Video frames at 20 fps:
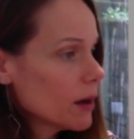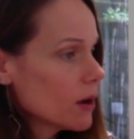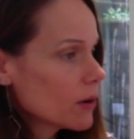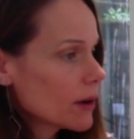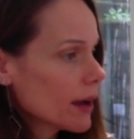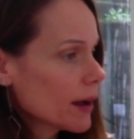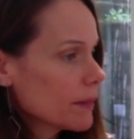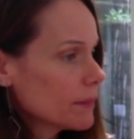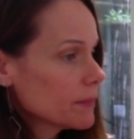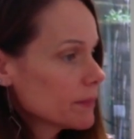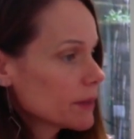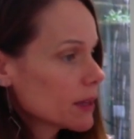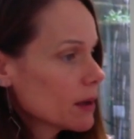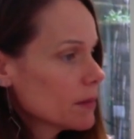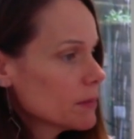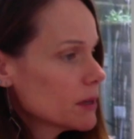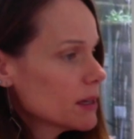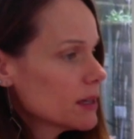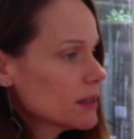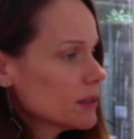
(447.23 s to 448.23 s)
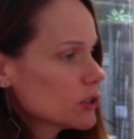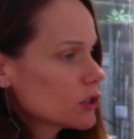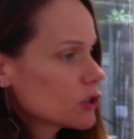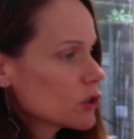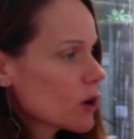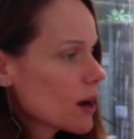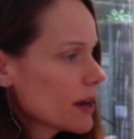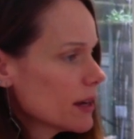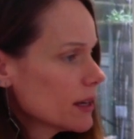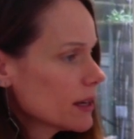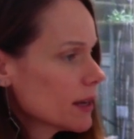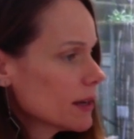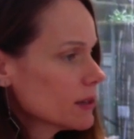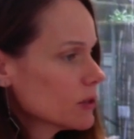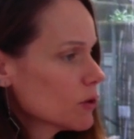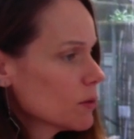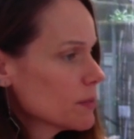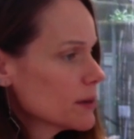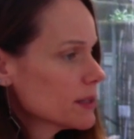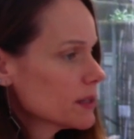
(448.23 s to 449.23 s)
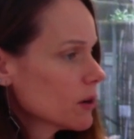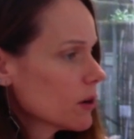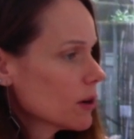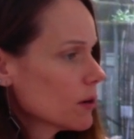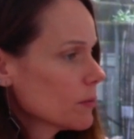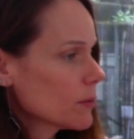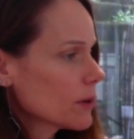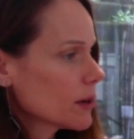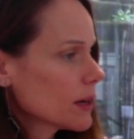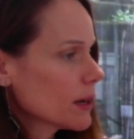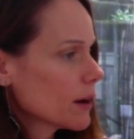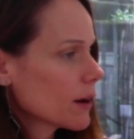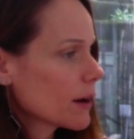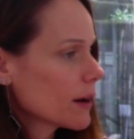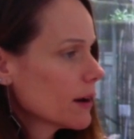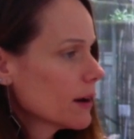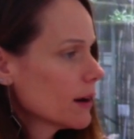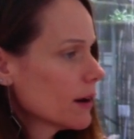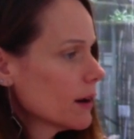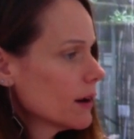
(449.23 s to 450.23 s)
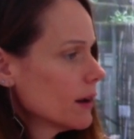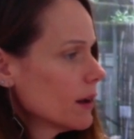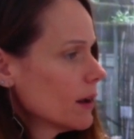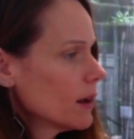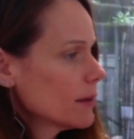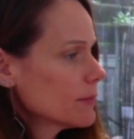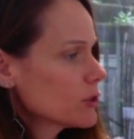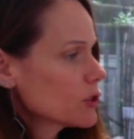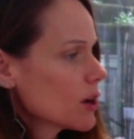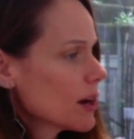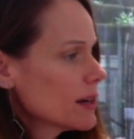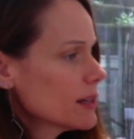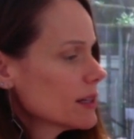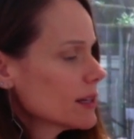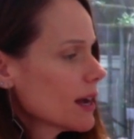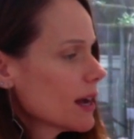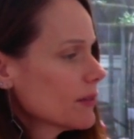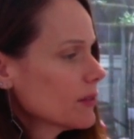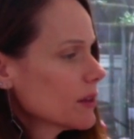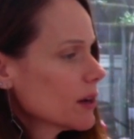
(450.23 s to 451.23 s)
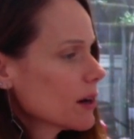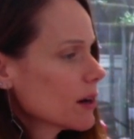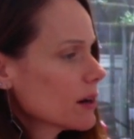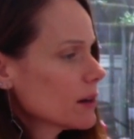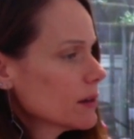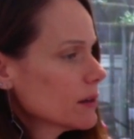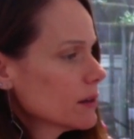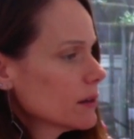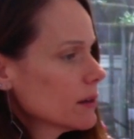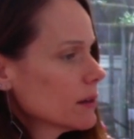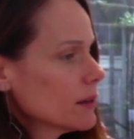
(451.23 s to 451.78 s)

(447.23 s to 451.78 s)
Okay, let me try to get to a piece of artwork here. I'm trying to get there,